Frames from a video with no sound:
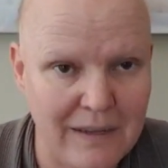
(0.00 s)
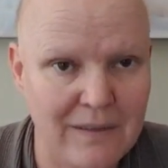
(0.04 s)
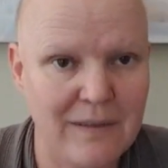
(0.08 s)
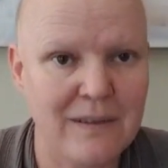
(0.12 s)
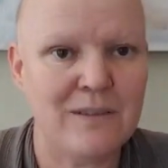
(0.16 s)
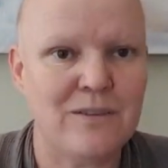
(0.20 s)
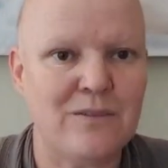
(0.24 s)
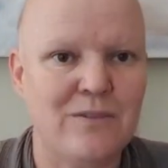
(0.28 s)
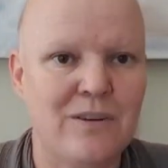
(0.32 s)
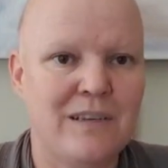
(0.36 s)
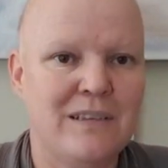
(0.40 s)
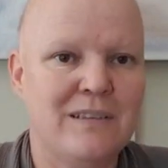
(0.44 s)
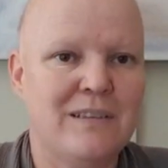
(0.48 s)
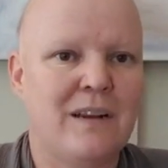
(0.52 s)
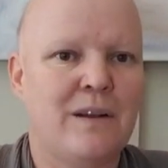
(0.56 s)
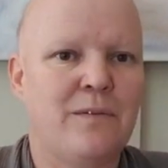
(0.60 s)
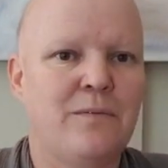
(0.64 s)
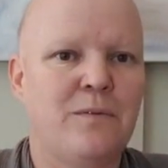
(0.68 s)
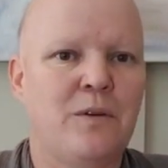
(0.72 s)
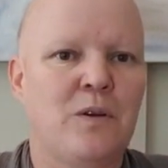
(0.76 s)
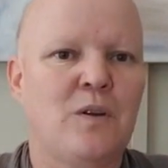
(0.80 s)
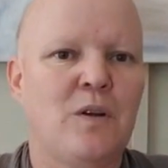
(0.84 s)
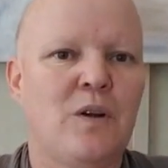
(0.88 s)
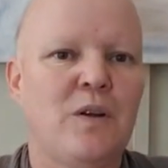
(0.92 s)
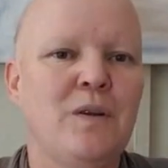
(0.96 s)
Like this dress
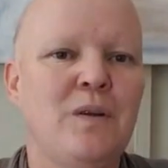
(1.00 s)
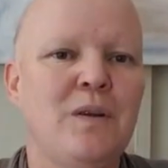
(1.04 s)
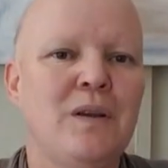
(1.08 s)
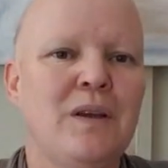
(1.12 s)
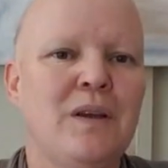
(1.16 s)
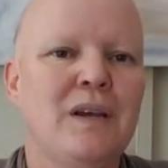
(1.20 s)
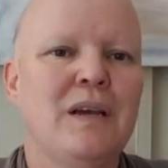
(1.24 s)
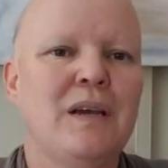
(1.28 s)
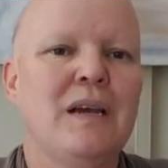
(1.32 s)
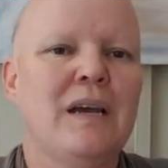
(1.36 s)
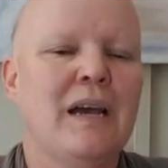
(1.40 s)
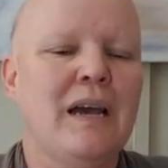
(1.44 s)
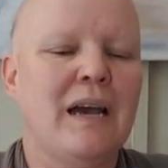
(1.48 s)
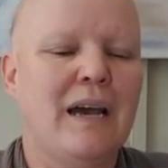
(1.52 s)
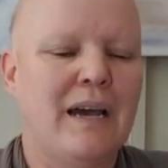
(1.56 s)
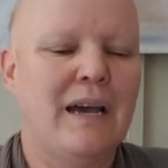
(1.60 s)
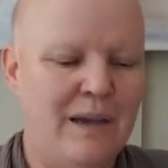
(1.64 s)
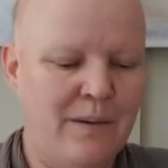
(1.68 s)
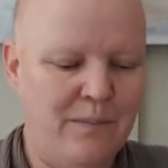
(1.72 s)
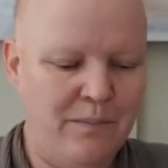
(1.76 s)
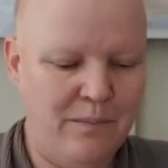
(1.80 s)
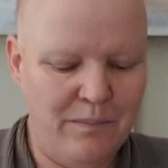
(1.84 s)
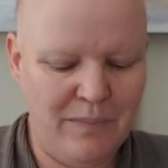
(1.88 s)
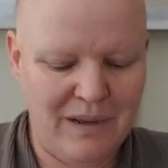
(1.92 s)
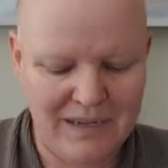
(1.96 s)
that I've got on.
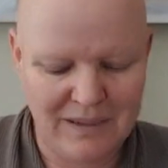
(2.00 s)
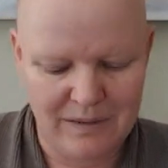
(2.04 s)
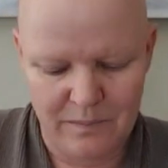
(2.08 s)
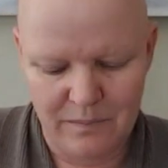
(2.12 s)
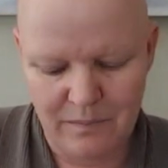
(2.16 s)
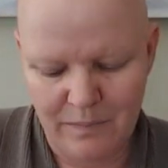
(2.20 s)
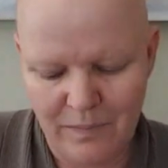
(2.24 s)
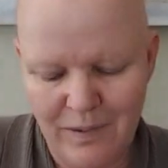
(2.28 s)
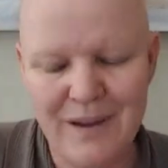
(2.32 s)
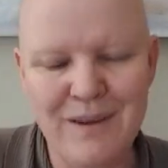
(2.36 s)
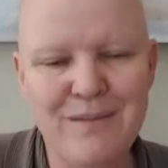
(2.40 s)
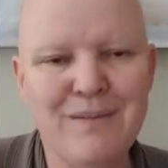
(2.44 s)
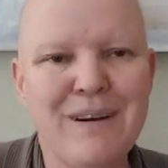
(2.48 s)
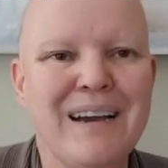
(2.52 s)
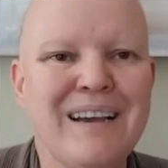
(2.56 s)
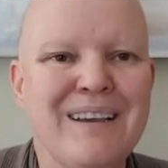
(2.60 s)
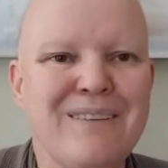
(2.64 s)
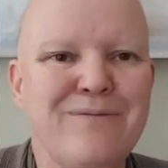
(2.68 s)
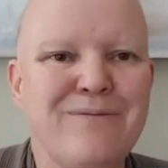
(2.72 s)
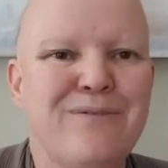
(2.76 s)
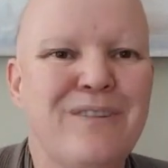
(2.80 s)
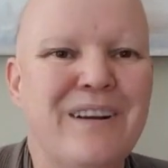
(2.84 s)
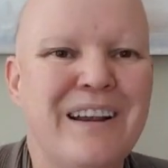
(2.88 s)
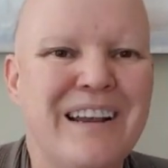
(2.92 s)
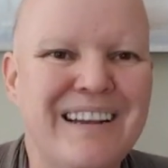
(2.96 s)
But my
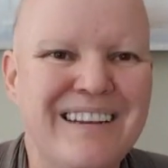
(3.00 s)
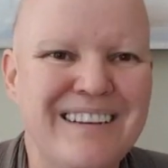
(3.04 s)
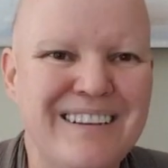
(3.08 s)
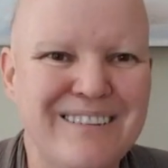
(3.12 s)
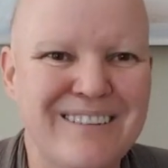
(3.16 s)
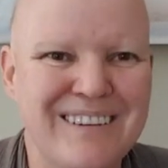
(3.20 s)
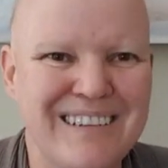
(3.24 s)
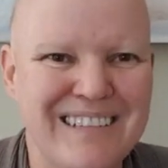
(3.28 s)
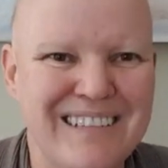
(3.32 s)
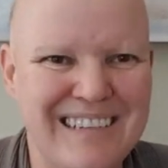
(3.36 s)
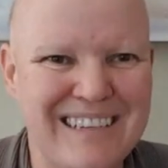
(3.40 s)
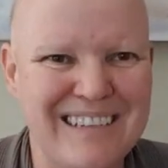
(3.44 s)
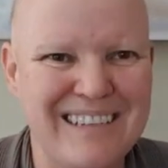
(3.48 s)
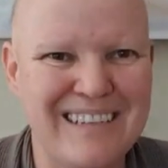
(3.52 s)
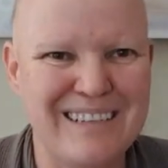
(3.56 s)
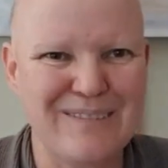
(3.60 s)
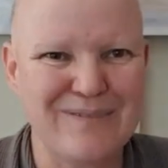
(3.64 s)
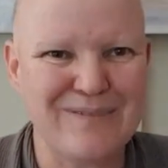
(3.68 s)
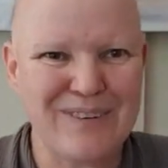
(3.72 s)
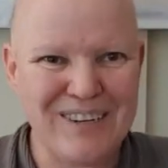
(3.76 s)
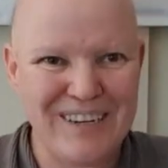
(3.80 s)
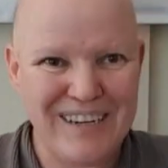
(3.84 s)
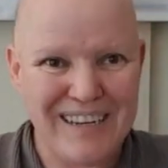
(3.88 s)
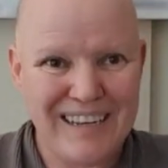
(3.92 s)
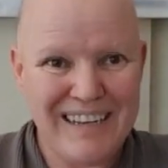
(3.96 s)
friend who was here
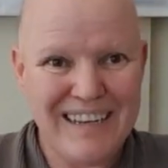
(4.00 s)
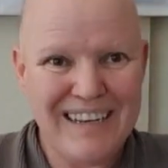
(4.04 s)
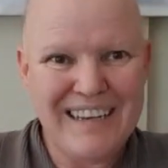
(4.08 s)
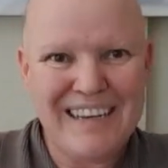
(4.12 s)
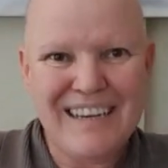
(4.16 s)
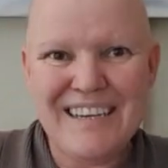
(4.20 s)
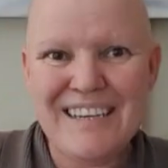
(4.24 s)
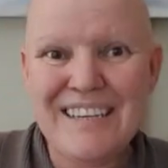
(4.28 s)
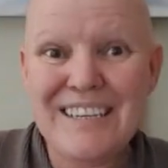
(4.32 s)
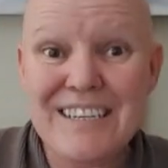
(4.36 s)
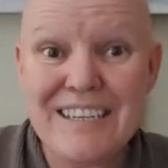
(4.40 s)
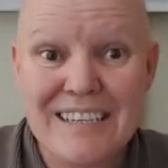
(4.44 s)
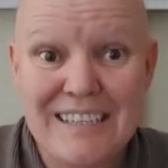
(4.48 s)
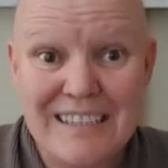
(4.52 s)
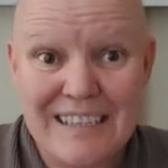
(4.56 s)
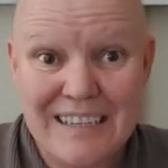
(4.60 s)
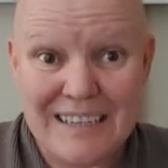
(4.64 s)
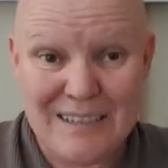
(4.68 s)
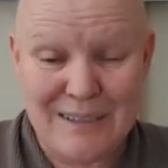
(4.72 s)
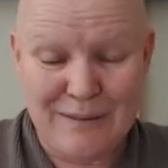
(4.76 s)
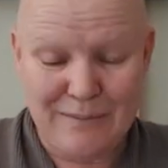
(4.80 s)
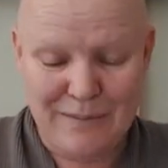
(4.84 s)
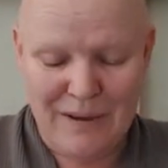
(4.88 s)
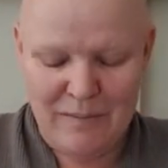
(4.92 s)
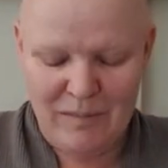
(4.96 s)
this morning, she
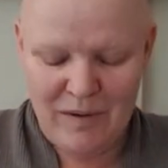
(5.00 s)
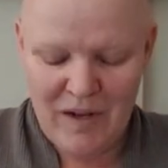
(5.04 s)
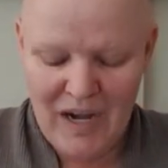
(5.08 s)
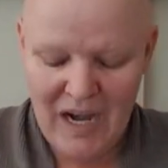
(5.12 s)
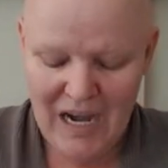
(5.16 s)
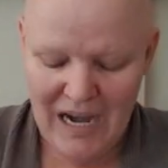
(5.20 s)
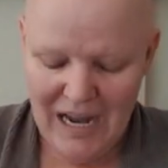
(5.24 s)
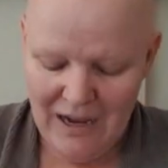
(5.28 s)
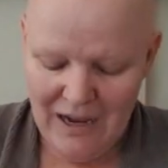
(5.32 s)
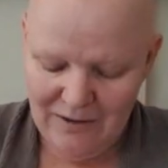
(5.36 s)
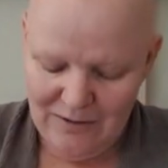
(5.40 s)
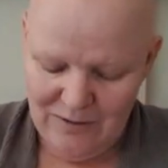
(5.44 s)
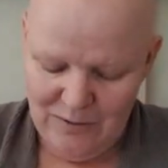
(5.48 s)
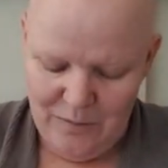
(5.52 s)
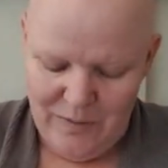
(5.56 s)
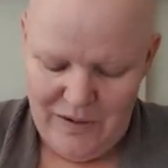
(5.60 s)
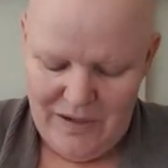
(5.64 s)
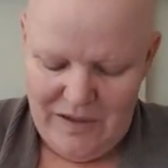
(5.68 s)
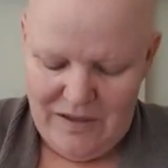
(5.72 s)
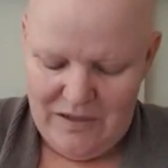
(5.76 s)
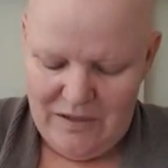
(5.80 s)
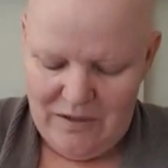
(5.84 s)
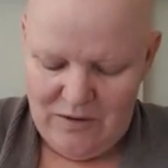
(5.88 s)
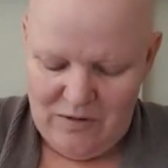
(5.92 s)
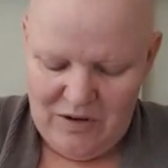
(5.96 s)
said to me, I'm not allowed to
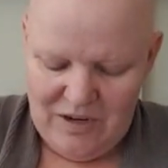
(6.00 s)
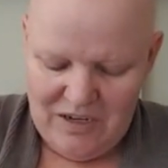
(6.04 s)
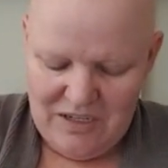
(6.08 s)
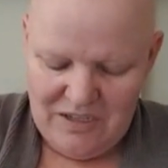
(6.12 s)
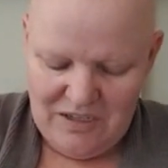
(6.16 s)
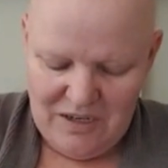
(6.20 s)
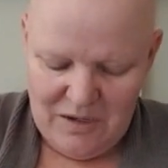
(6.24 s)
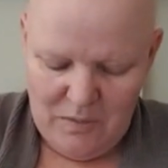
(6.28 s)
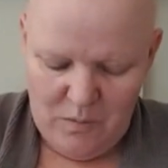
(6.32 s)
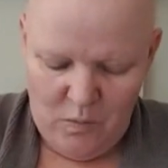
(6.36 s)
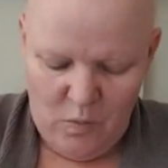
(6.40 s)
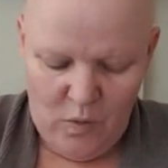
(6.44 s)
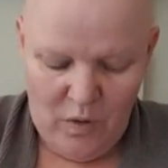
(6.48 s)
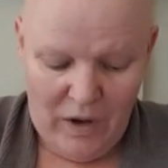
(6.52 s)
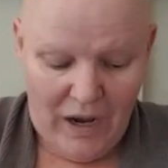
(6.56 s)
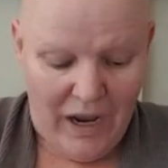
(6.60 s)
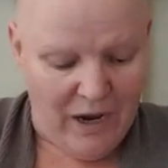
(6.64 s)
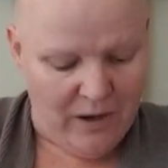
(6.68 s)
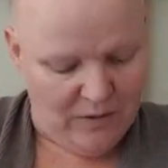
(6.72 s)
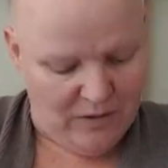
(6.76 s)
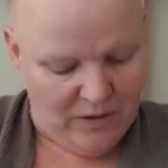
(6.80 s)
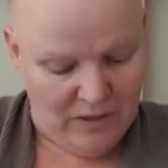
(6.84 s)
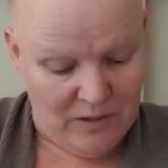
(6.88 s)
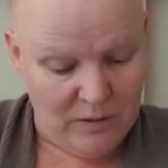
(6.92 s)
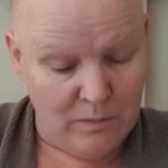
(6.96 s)
wear this dress anymore
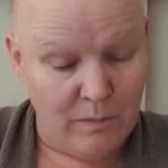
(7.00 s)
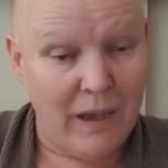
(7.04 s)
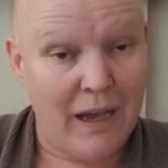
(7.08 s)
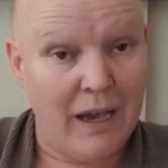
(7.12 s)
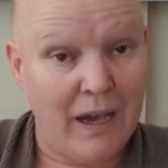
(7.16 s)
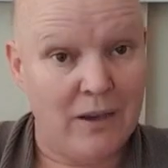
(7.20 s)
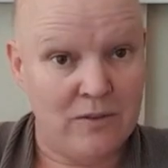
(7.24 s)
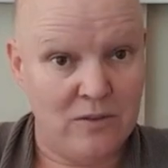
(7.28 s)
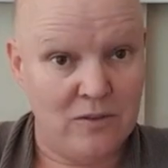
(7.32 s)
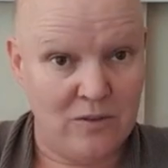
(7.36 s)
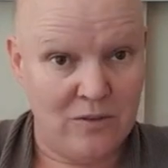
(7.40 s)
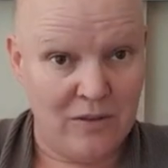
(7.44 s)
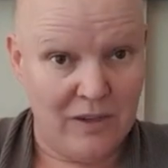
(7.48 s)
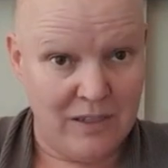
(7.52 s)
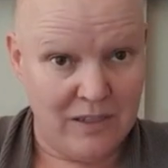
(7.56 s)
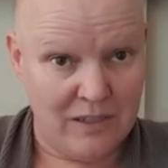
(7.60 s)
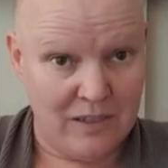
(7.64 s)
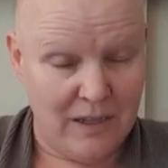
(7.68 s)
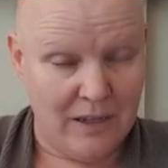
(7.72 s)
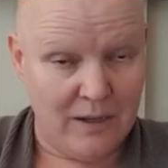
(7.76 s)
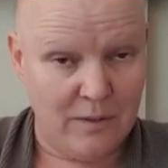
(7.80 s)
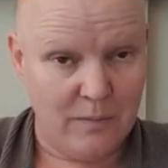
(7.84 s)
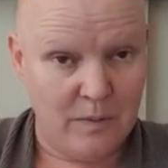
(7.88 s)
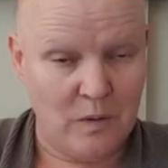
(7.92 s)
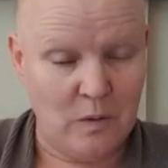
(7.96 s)
out. It's my house
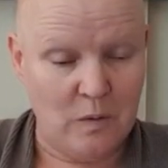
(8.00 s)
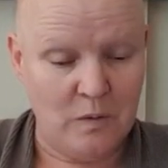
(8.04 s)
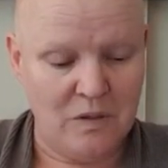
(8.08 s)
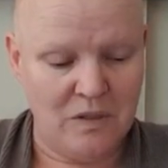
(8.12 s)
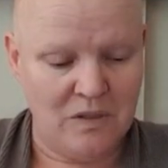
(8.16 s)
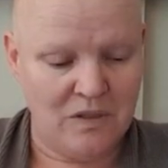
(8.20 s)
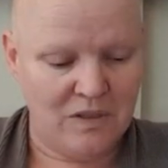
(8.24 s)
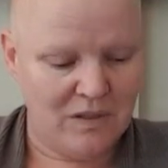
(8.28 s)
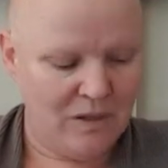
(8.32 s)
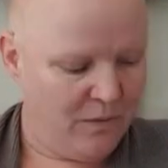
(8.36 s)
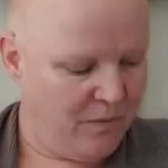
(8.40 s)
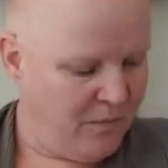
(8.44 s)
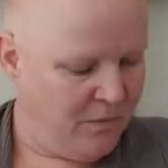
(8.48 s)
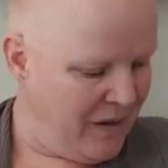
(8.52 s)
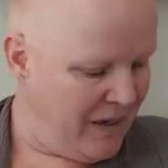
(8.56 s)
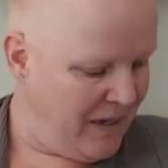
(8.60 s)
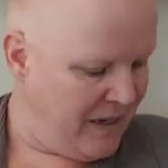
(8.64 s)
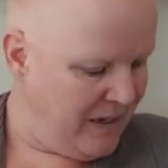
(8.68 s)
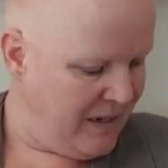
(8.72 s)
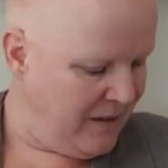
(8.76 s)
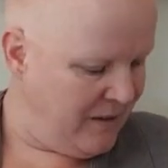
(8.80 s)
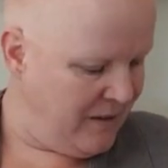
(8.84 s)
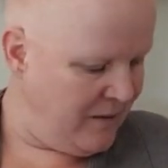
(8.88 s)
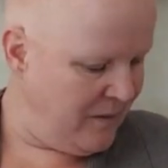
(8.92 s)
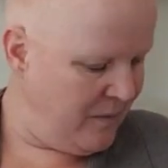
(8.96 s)
dress now because it's so
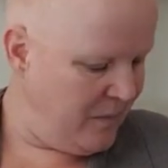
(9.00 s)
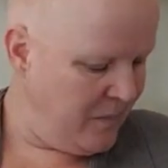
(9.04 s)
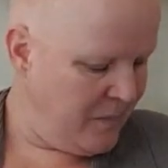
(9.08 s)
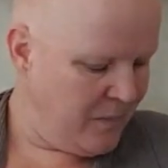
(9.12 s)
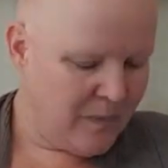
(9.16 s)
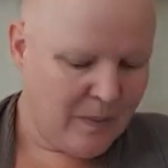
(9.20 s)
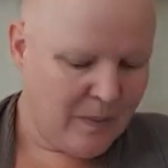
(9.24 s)
faded.